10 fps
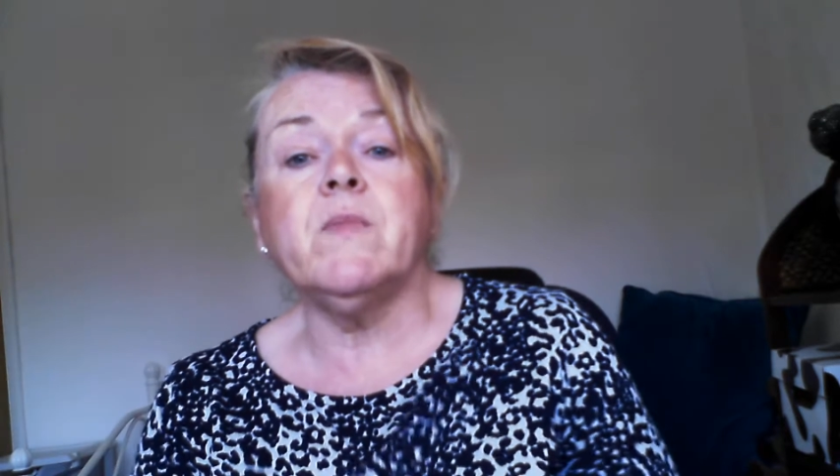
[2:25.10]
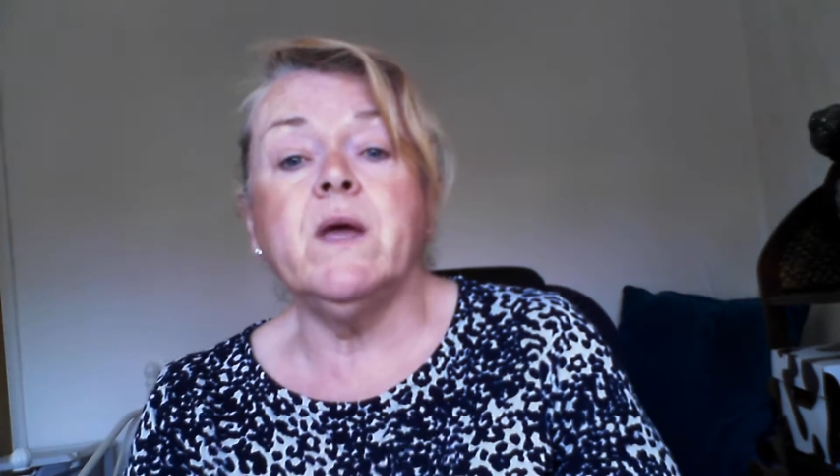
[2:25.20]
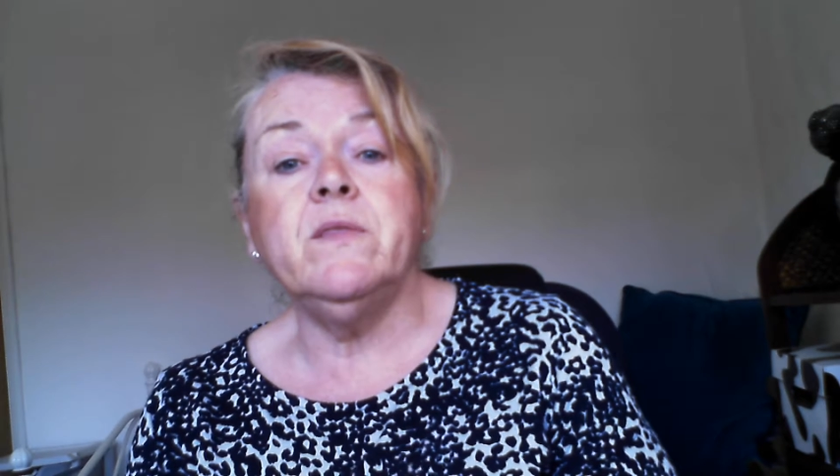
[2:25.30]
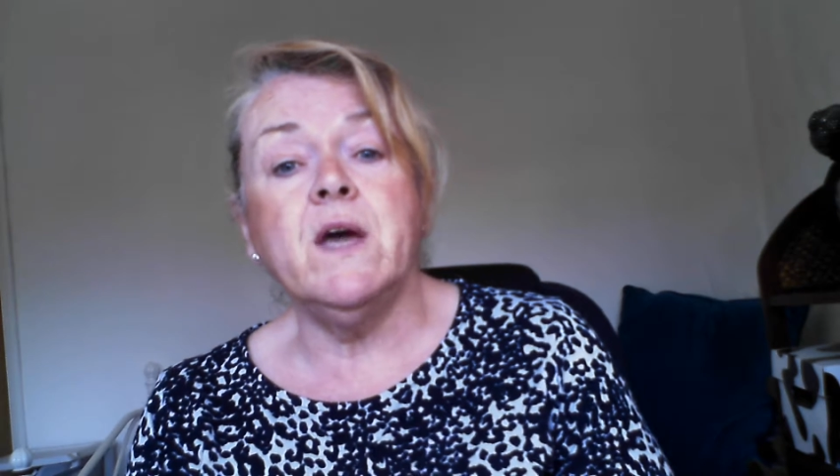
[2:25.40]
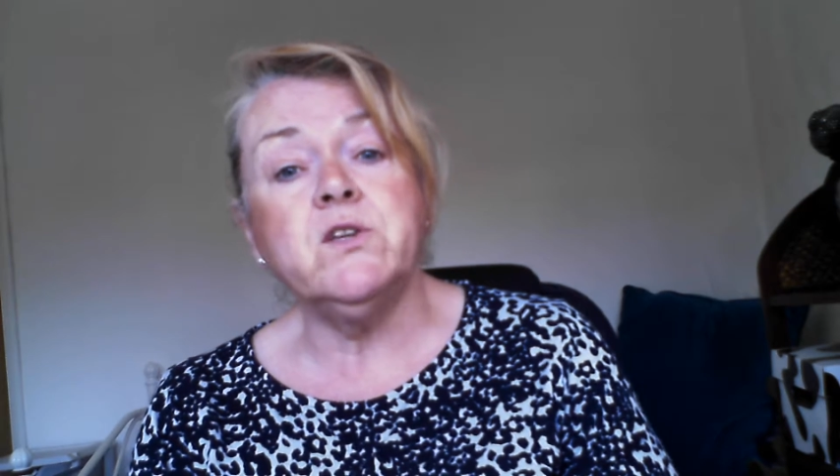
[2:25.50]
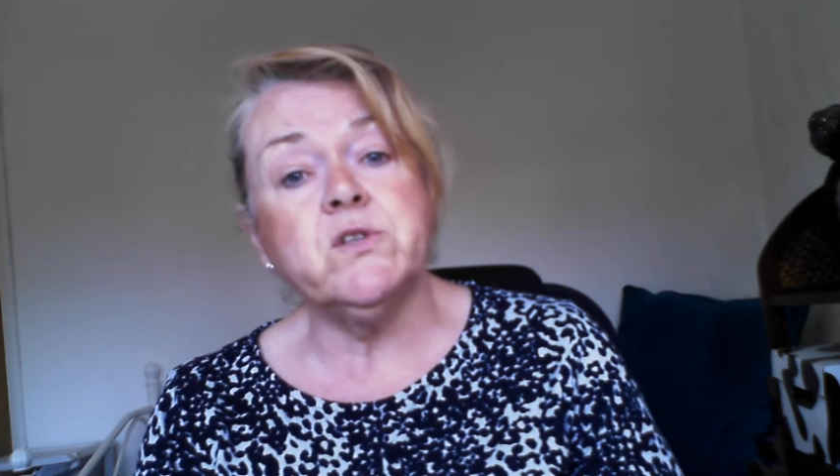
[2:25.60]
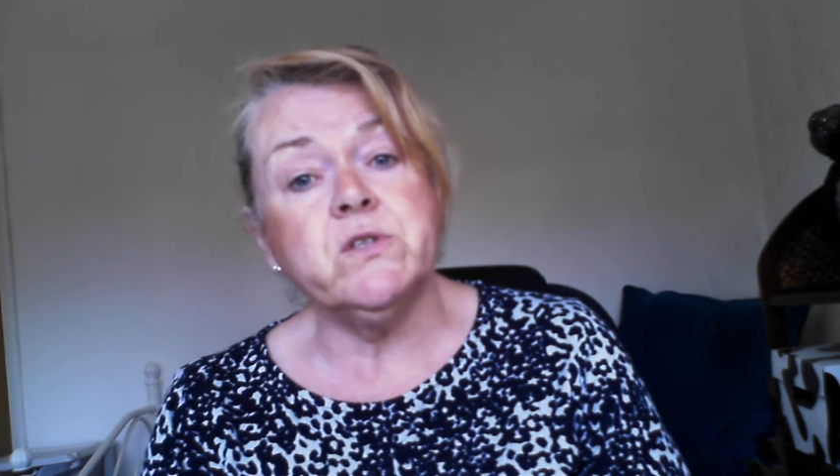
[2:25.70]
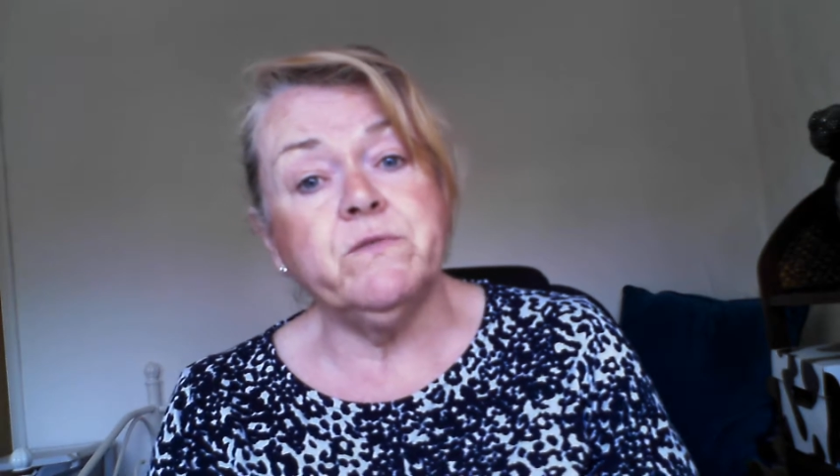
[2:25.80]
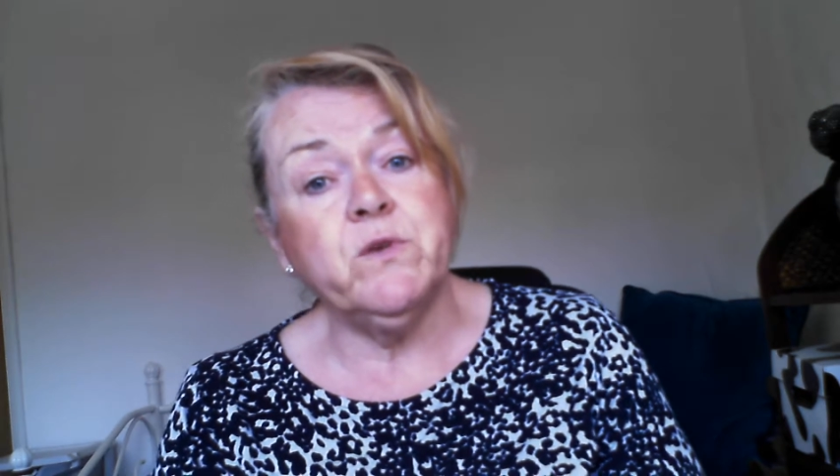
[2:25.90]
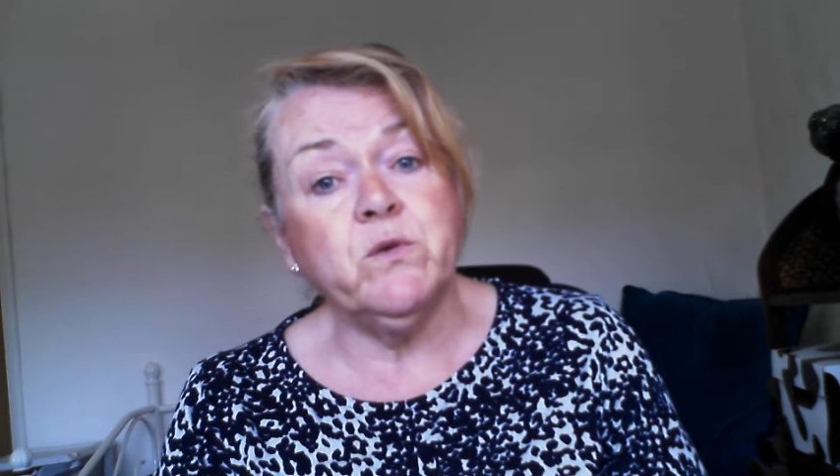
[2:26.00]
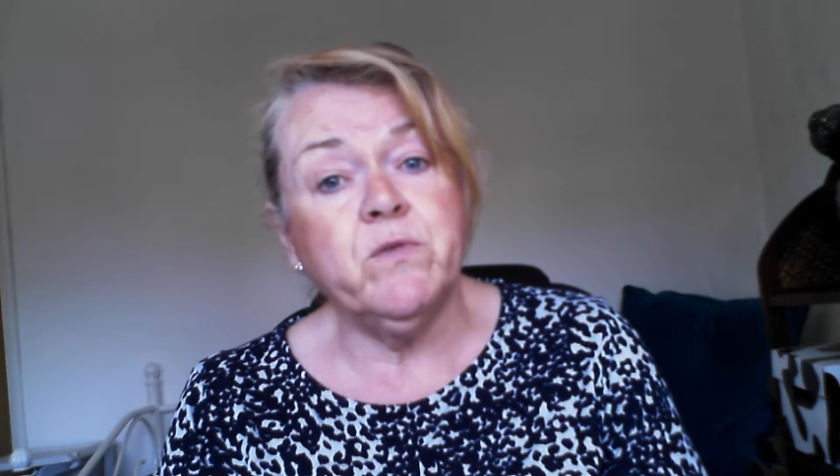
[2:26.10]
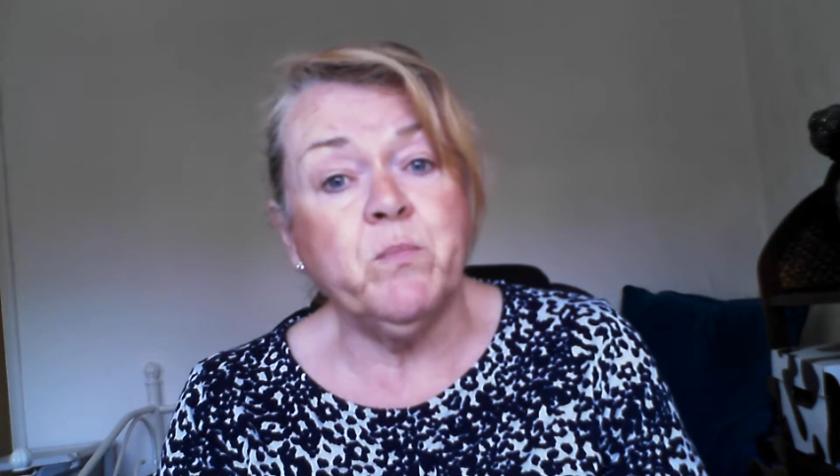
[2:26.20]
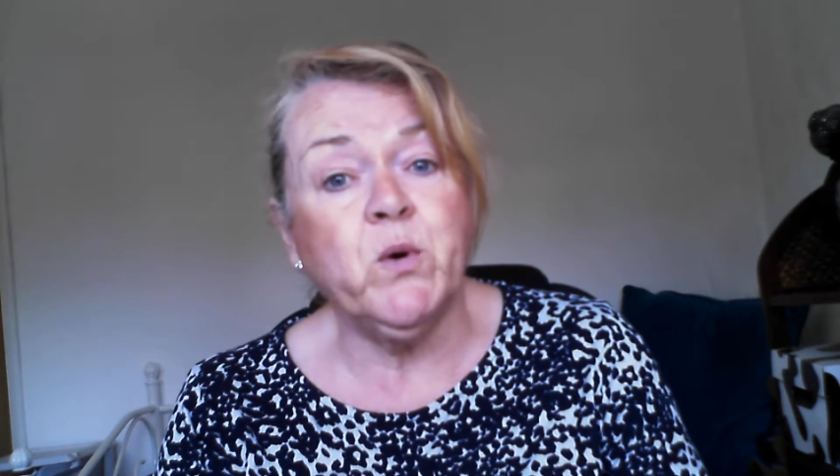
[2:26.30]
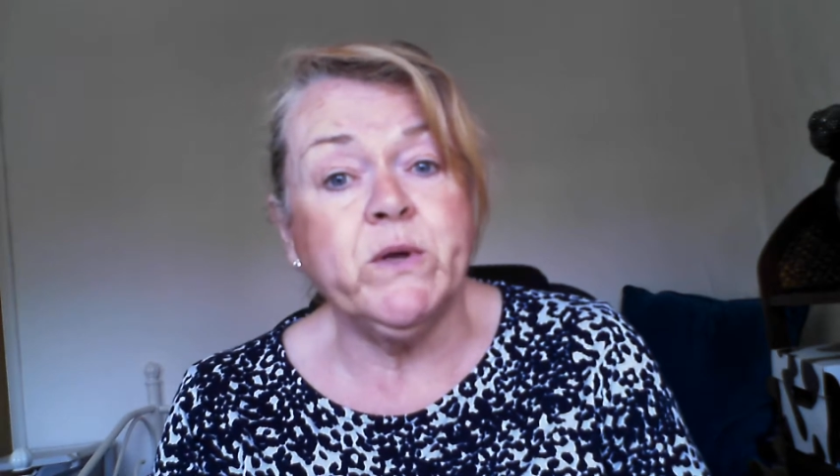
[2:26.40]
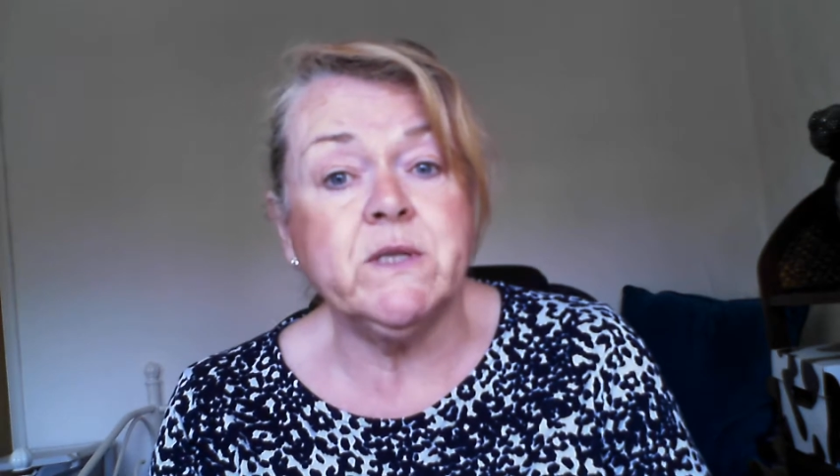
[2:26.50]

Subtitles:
They're just a few of the points